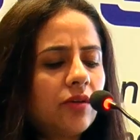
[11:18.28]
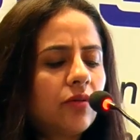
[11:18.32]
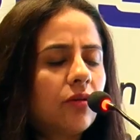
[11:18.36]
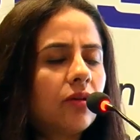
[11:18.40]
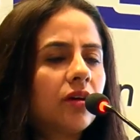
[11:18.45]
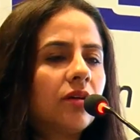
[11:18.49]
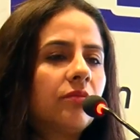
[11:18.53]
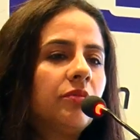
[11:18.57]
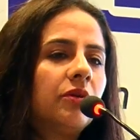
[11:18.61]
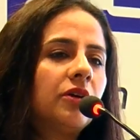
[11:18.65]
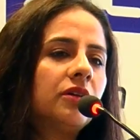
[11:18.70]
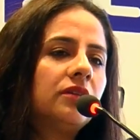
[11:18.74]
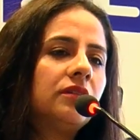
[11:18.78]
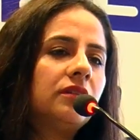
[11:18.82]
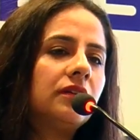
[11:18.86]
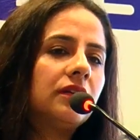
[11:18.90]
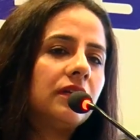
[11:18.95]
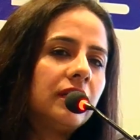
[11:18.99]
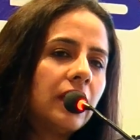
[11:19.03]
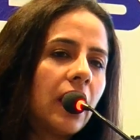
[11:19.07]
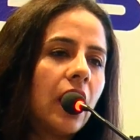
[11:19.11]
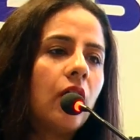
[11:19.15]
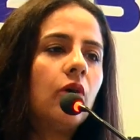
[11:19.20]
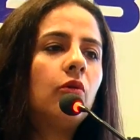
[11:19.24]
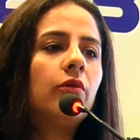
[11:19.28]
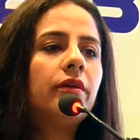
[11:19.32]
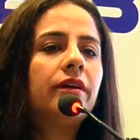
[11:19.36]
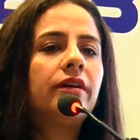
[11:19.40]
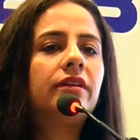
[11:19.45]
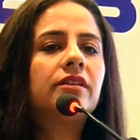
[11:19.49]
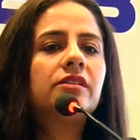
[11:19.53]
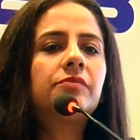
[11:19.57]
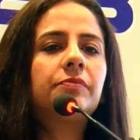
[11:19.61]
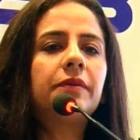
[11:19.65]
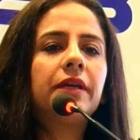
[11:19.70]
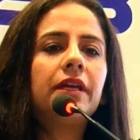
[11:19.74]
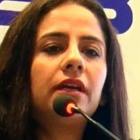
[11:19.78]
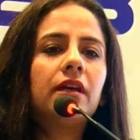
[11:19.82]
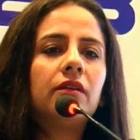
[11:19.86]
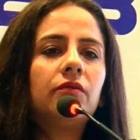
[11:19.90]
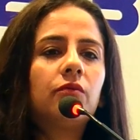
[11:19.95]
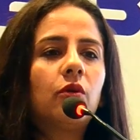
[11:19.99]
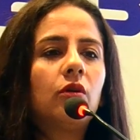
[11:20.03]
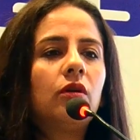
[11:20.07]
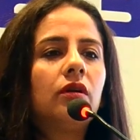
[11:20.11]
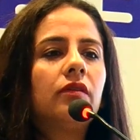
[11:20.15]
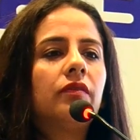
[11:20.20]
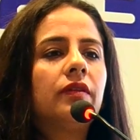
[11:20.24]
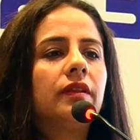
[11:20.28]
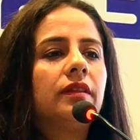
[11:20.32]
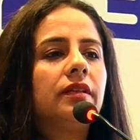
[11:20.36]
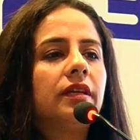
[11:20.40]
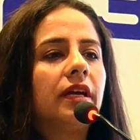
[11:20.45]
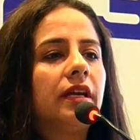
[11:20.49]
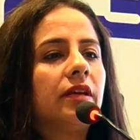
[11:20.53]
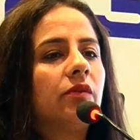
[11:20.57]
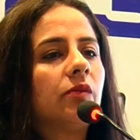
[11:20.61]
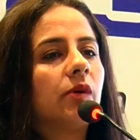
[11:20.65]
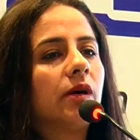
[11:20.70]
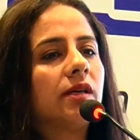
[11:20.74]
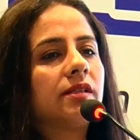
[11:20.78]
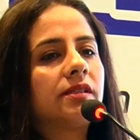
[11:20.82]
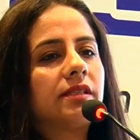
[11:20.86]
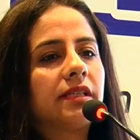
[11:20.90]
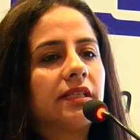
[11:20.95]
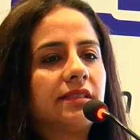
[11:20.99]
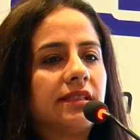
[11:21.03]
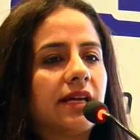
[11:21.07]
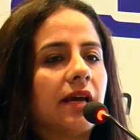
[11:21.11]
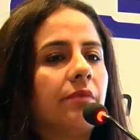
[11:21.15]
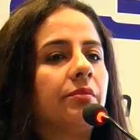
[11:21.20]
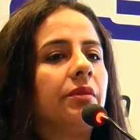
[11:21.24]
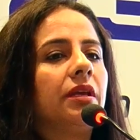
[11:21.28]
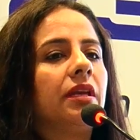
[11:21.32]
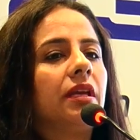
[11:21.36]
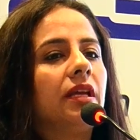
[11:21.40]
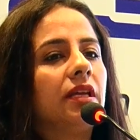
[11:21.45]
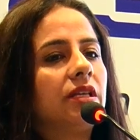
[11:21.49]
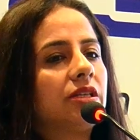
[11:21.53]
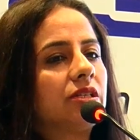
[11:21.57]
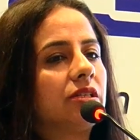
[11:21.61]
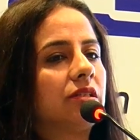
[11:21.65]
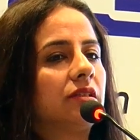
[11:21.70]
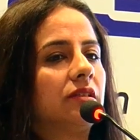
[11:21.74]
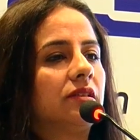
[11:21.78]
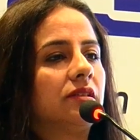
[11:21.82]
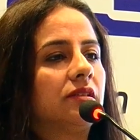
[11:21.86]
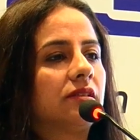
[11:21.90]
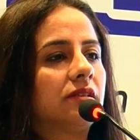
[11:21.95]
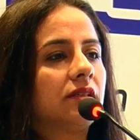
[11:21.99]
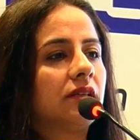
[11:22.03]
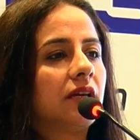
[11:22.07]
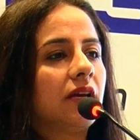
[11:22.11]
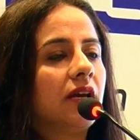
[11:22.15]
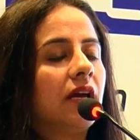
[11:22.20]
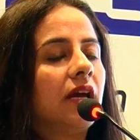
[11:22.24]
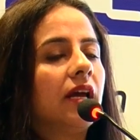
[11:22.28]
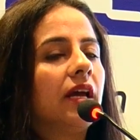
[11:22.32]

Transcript: talk about now it is being involved with the advanced examinations,